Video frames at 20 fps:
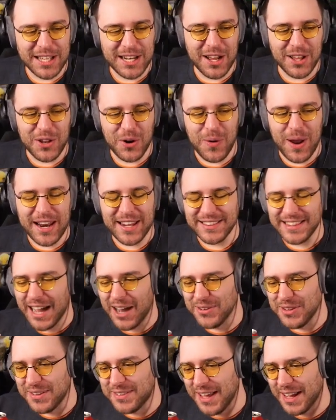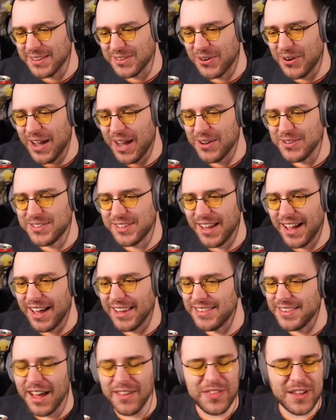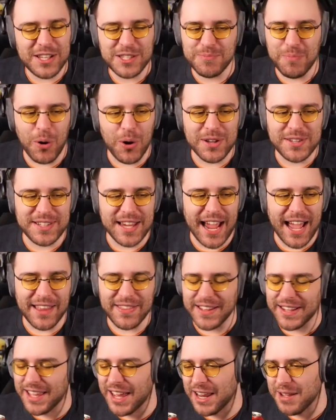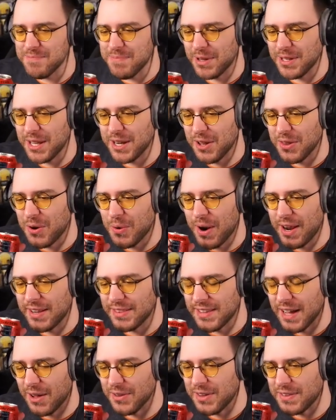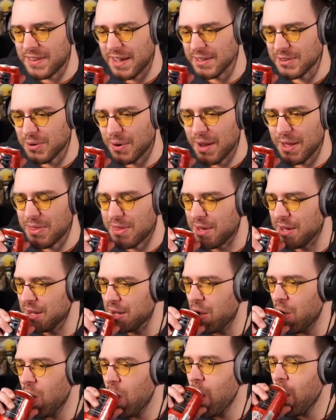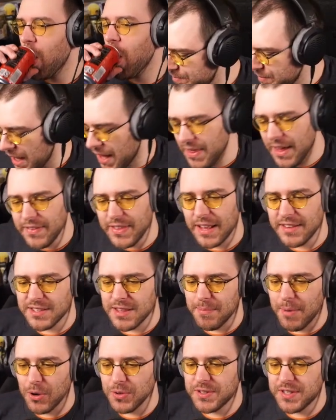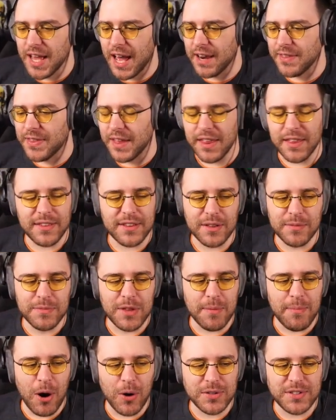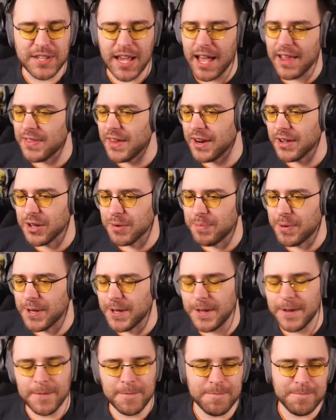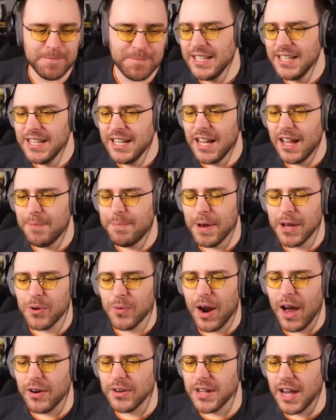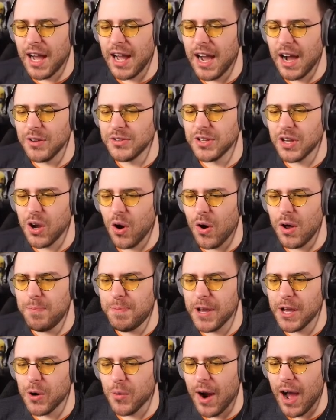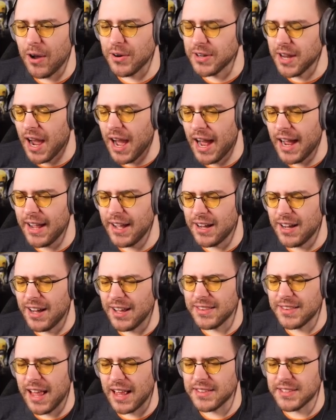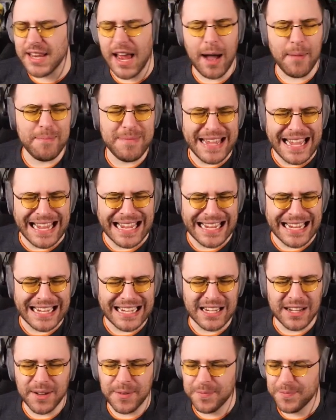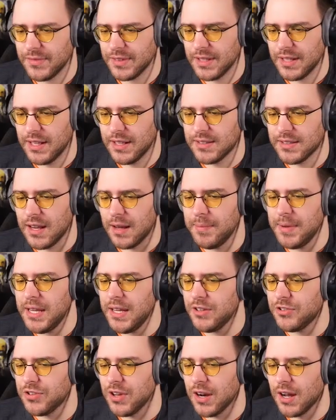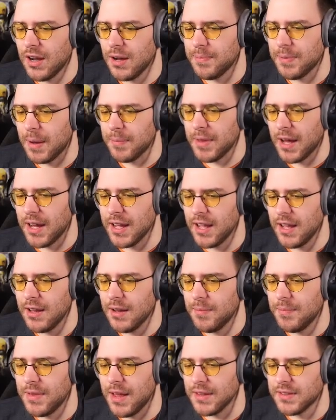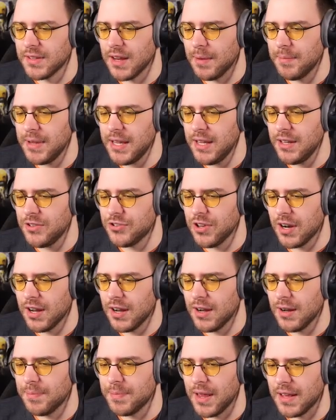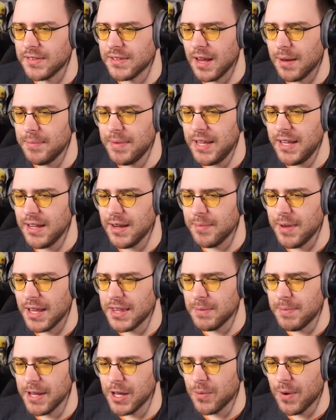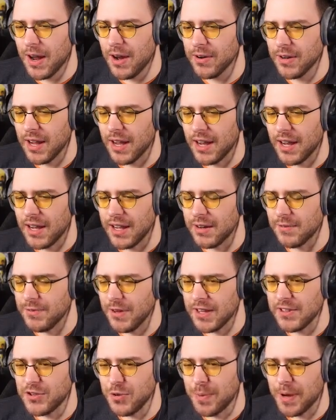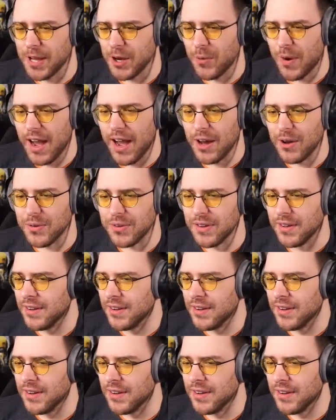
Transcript: on the Reddit Down Detector, how sad. Nothing's more sad than getting bullied on the Reddit Down Detector, I think. I think that's the most sad that it could be. Hey, big and round guy, how's it going, big and round guy? That's not me. That's not me, shut up. I'm not him. That's not me, shut up. That's not me. I'm not the big and round guy. Inflates you big and round.